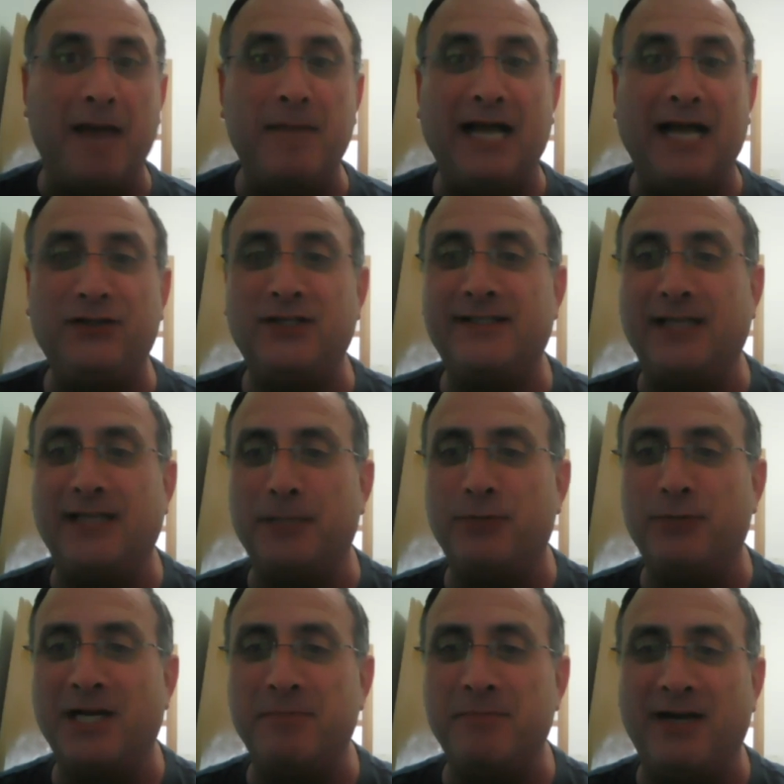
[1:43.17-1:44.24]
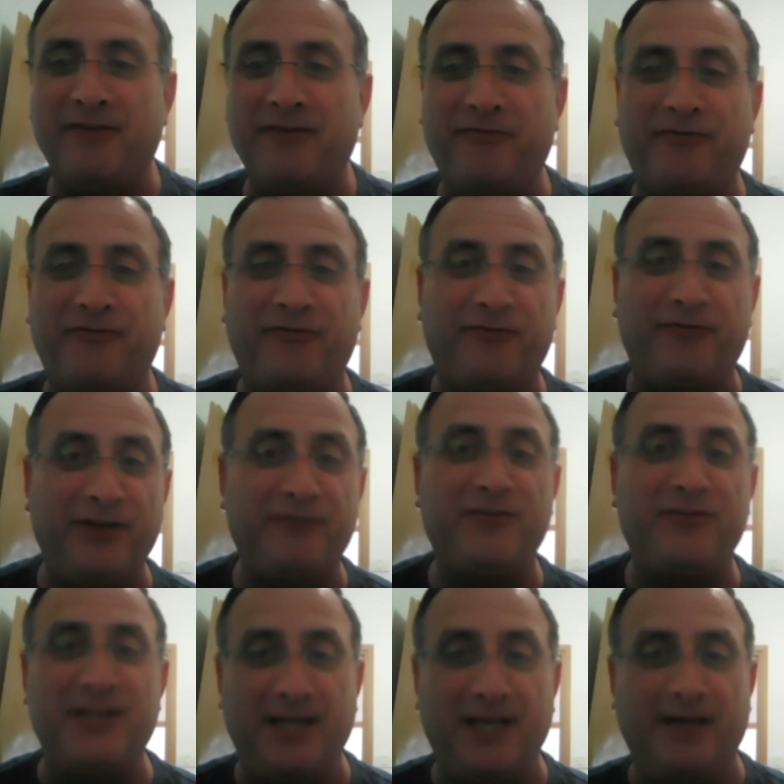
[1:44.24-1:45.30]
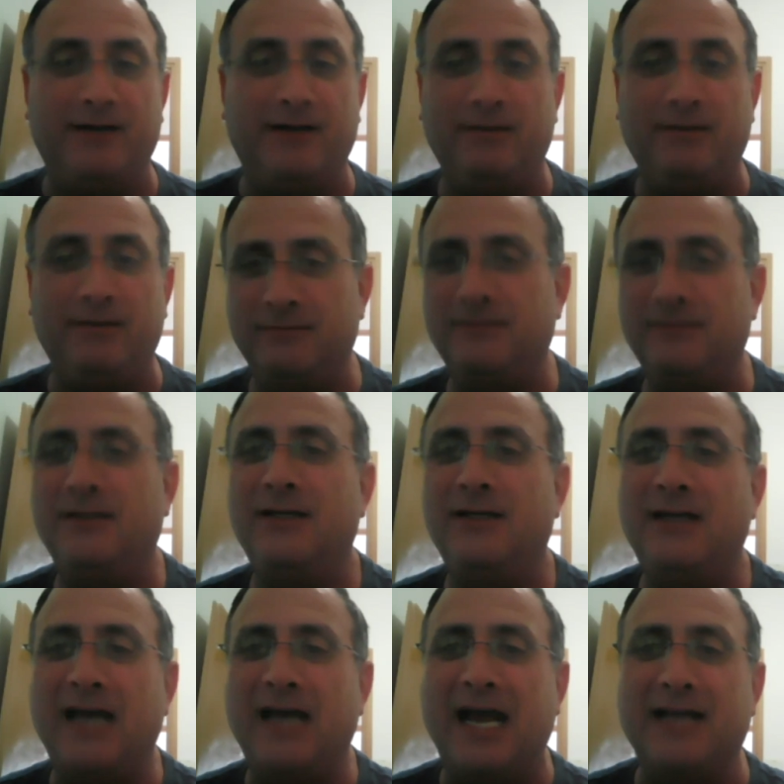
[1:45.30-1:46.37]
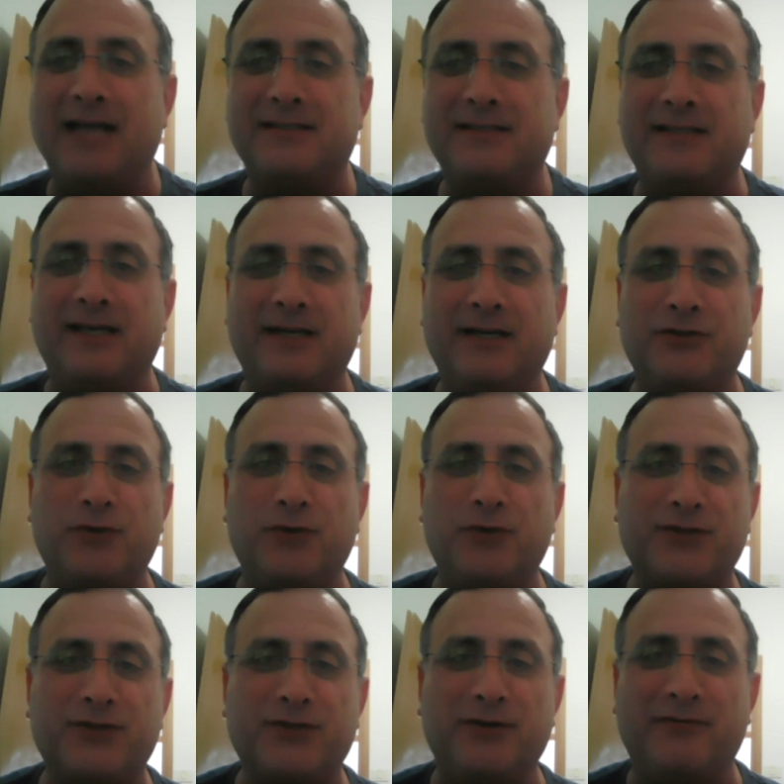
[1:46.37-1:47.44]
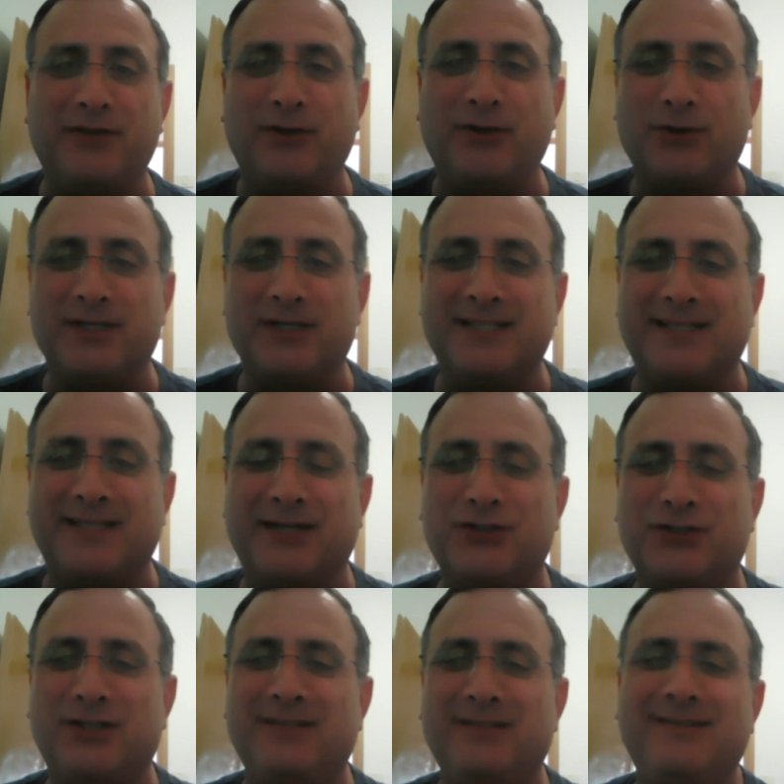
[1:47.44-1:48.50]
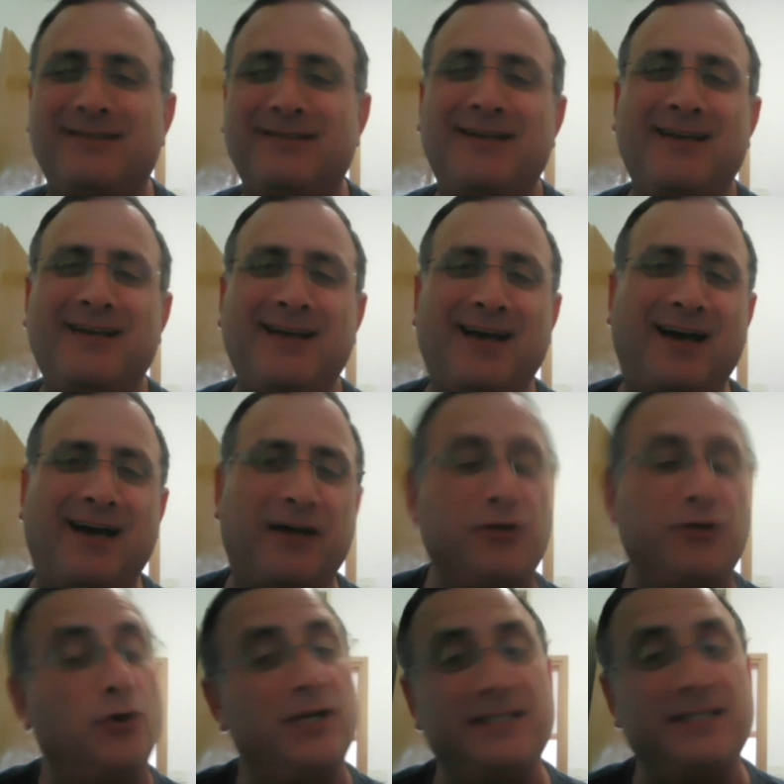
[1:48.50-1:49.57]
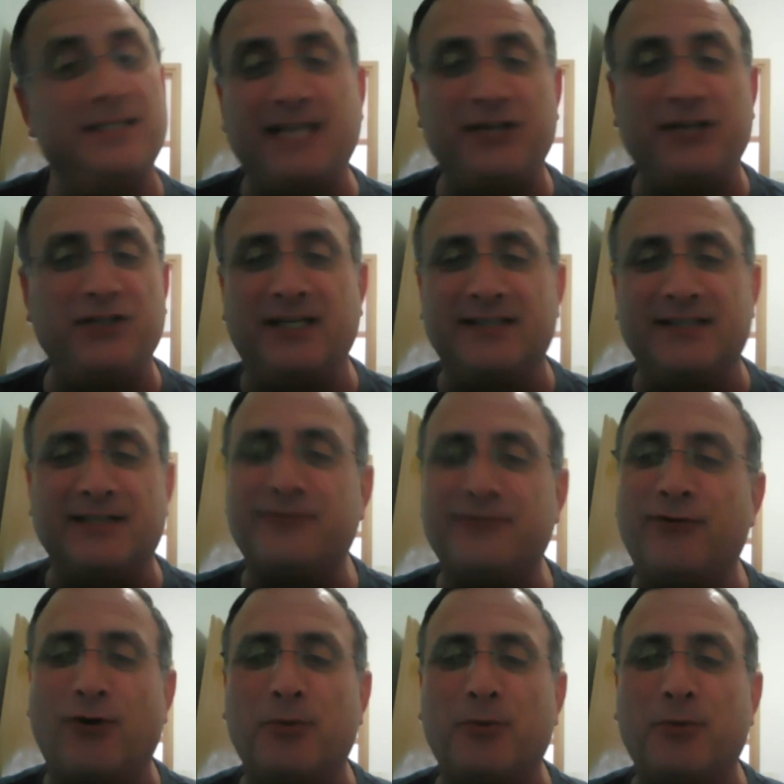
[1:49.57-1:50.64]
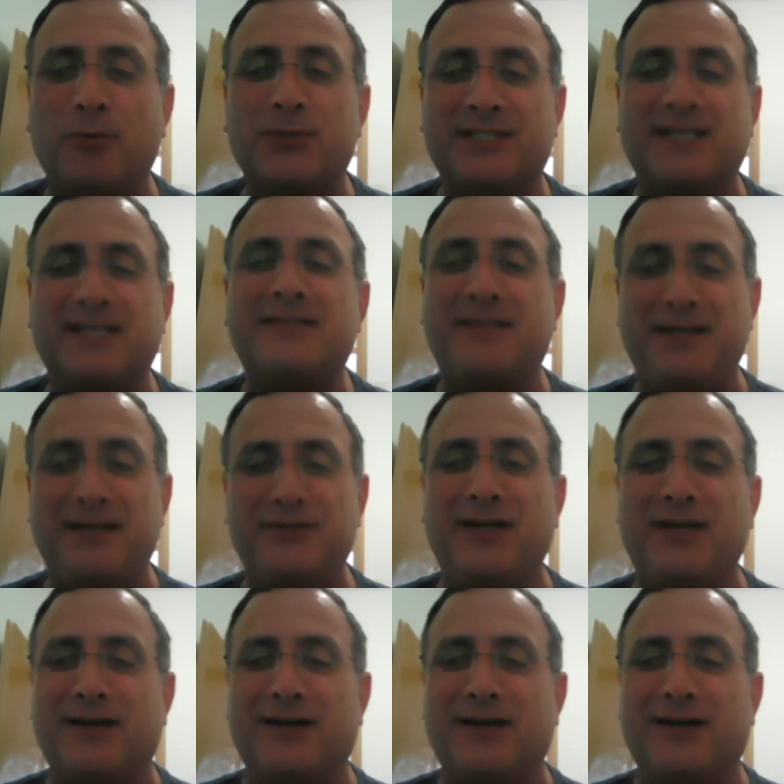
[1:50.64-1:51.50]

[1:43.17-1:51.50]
celebrating my 5th year as the director of the organization. The organization exists for almost 16 years.